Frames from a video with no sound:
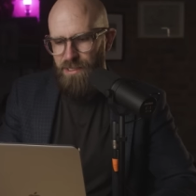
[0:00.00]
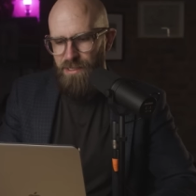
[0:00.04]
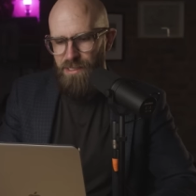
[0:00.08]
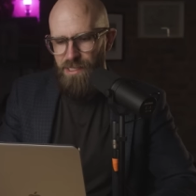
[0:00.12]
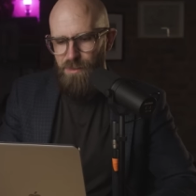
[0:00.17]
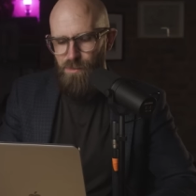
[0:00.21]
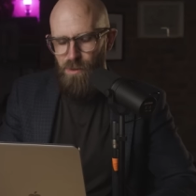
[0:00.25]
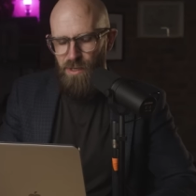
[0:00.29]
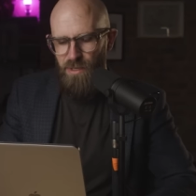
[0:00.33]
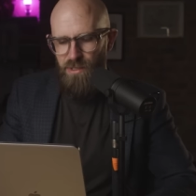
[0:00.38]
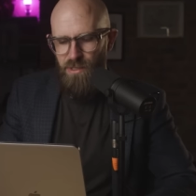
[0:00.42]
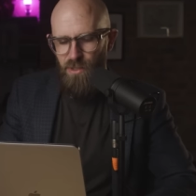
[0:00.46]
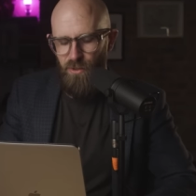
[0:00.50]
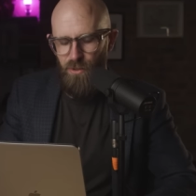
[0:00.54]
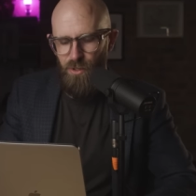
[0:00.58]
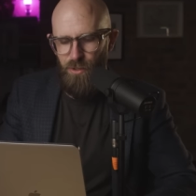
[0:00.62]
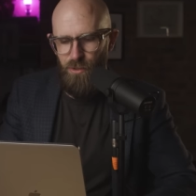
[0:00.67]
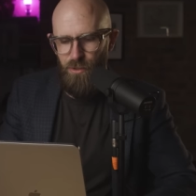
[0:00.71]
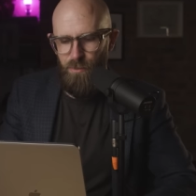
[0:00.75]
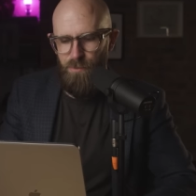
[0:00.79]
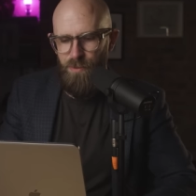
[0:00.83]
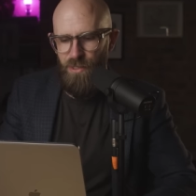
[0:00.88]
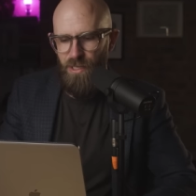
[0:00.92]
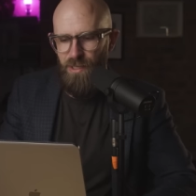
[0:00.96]

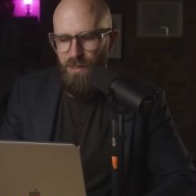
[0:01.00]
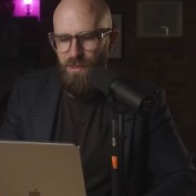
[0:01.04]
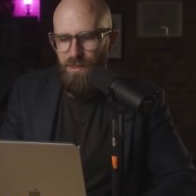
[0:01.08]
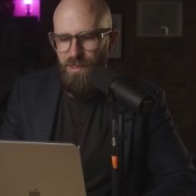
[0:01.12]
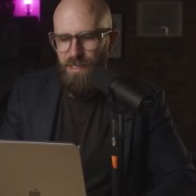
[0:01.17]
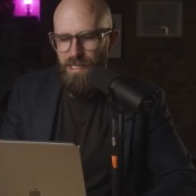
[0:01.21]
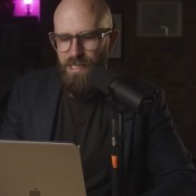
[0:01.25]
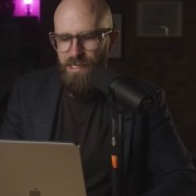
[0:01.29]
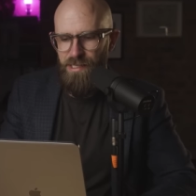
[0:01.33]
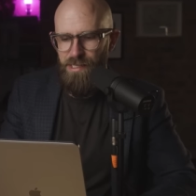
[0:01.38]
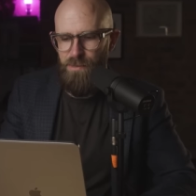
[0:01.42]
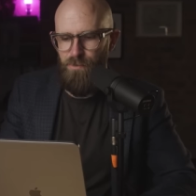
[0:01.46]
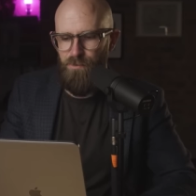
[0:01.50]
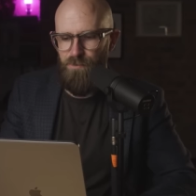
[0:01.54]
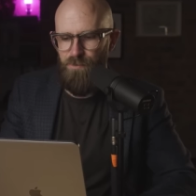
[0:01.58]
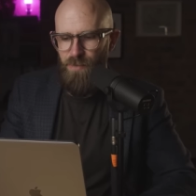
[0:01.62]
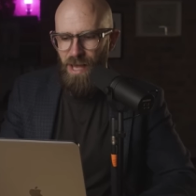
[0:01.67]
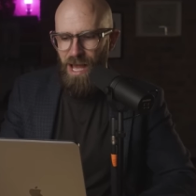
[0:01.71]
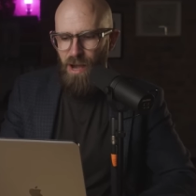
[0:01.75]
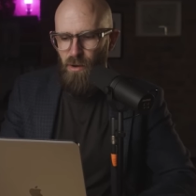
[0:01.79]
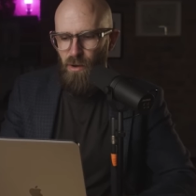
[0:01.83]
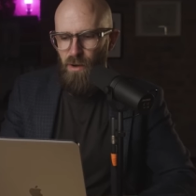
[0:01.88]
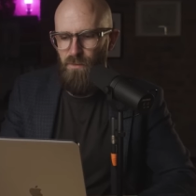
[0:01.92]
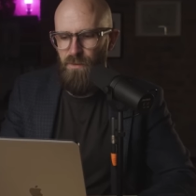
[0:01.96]
conspiratorial plot needs a
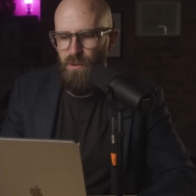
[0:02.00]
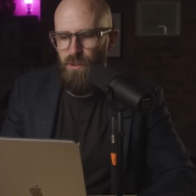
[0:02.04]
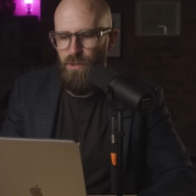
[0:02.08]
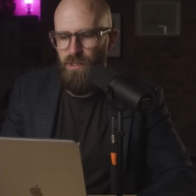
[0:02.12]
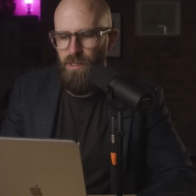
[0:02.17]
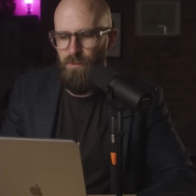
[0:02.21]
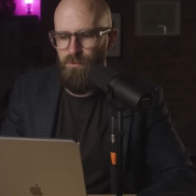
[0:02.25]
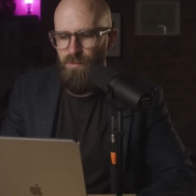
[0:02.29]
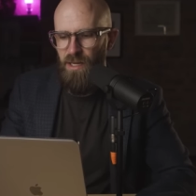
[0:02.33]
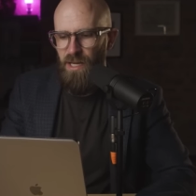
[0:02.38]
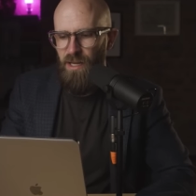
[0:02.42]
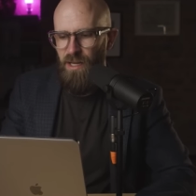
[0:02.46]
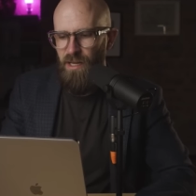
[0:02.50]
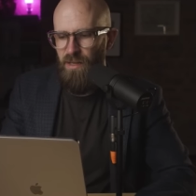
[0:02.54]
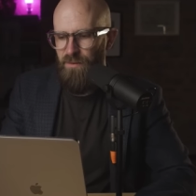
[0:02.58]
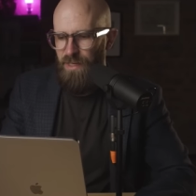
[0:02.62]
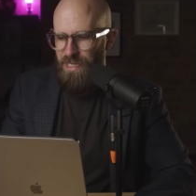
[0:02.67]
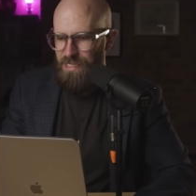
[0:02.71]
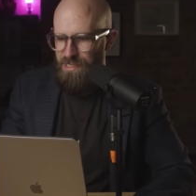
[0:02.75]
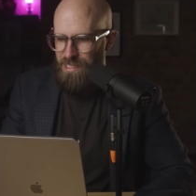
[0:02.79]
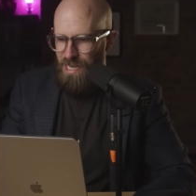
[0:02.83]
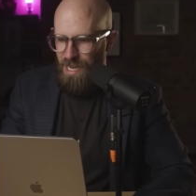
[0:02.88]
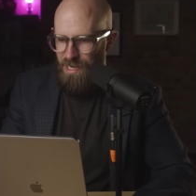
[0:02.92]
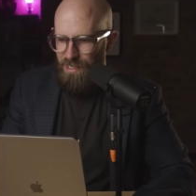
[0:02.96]
powerful cabal of
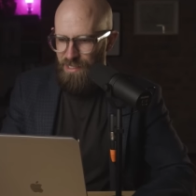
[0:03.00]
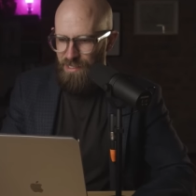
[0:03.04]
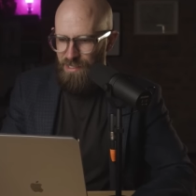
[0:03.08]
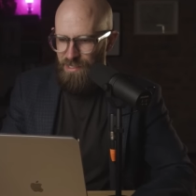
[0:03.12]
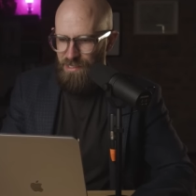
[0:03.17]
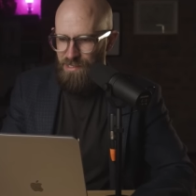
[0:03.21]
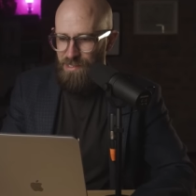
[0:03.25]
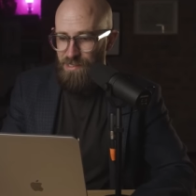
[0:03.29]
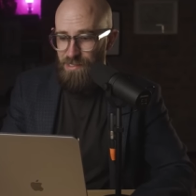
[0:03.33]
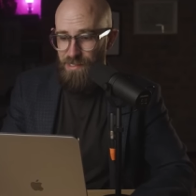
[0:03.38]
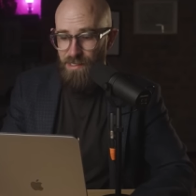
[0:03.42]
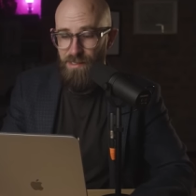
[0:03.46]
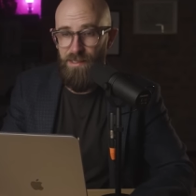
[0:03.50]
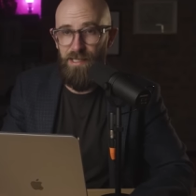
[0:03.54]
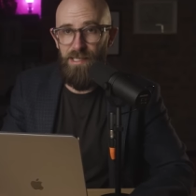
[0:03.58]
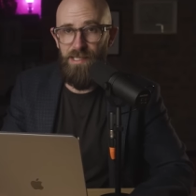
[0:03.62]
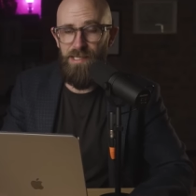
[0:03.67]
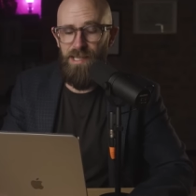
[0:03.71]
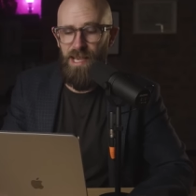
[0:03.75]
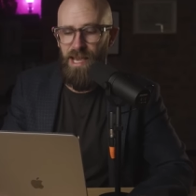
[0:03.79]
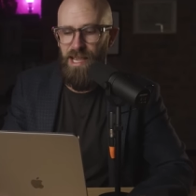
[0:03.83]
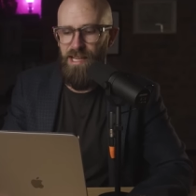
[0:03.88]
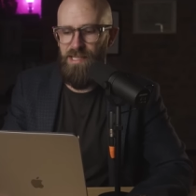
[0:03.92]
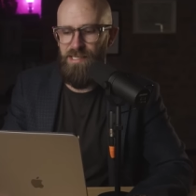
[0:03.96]
antagonists. In
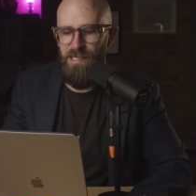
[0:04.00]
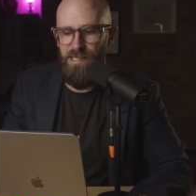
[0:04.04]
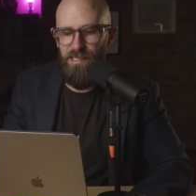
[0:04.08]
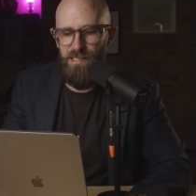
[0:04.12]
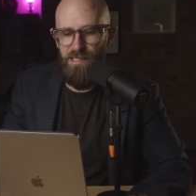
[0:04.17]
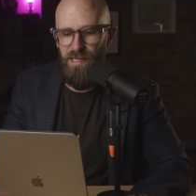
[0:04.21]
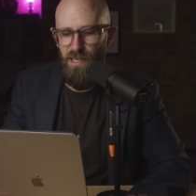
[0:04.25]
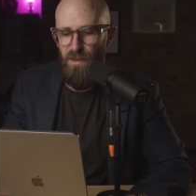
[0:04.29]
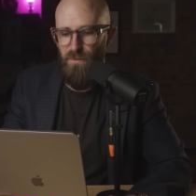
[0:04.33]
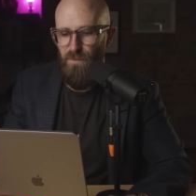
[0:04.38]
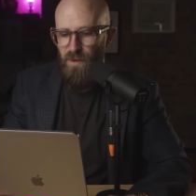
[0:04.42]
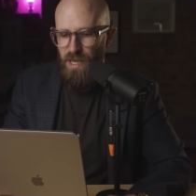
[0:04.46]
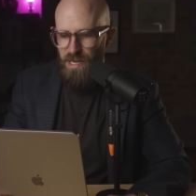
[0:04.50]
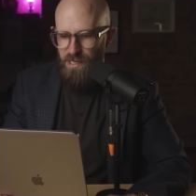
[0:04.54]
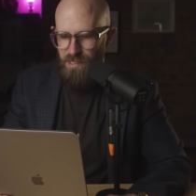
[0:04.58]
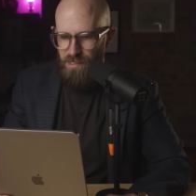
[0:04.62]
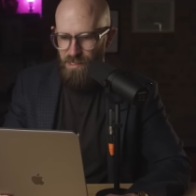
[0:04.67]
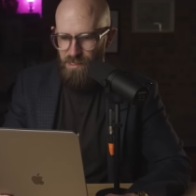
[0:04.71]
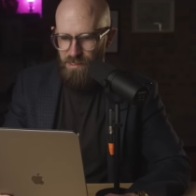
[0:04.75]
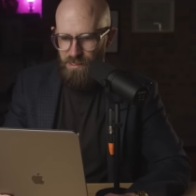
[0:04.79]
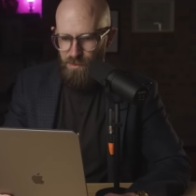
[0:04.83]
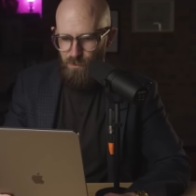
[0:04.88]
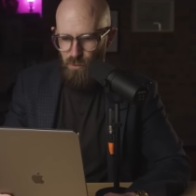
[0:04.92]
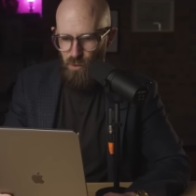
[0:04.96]
this case, it's the
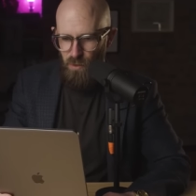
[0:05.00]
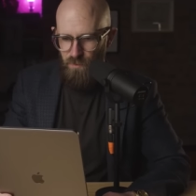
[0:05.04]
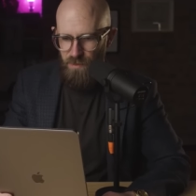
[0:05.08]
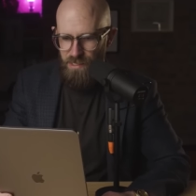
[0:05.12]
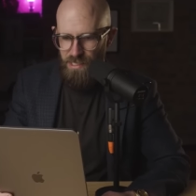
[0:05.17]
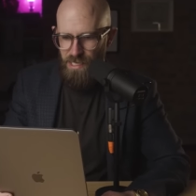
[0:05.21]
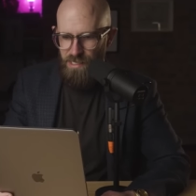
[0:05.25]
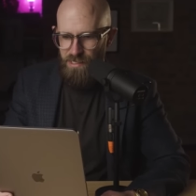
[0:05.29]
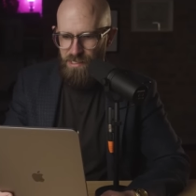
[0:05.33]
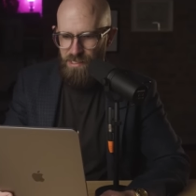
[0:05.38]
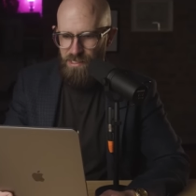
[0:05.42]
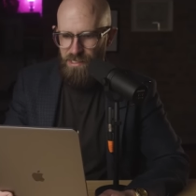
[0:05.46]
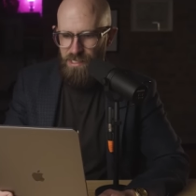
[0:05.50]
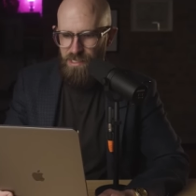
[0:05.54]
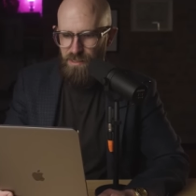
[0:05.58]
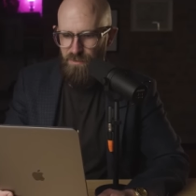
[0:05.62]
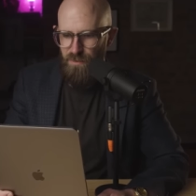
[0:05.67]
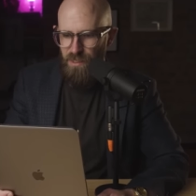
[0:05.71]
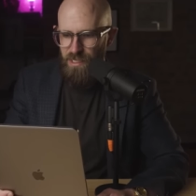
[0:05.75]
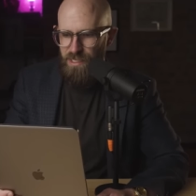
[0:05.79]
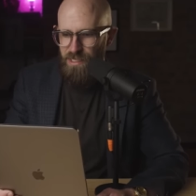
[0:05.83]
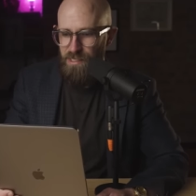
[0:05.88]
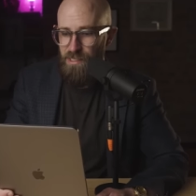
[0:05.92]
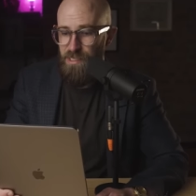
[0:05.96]
faceless amorphous entity
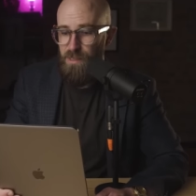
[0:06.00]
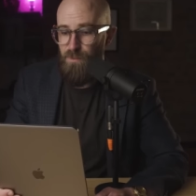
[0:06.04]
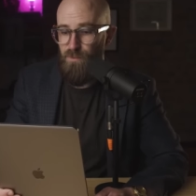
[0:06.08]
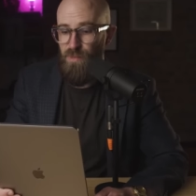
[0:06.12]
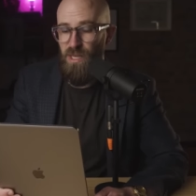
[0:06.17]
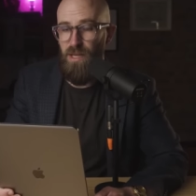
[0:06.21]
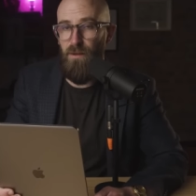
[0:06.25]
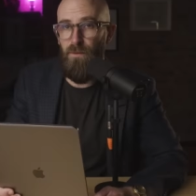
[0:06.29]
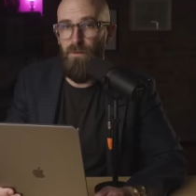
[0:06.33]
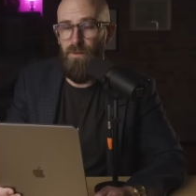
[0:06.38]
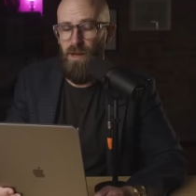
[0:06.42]
defined as Big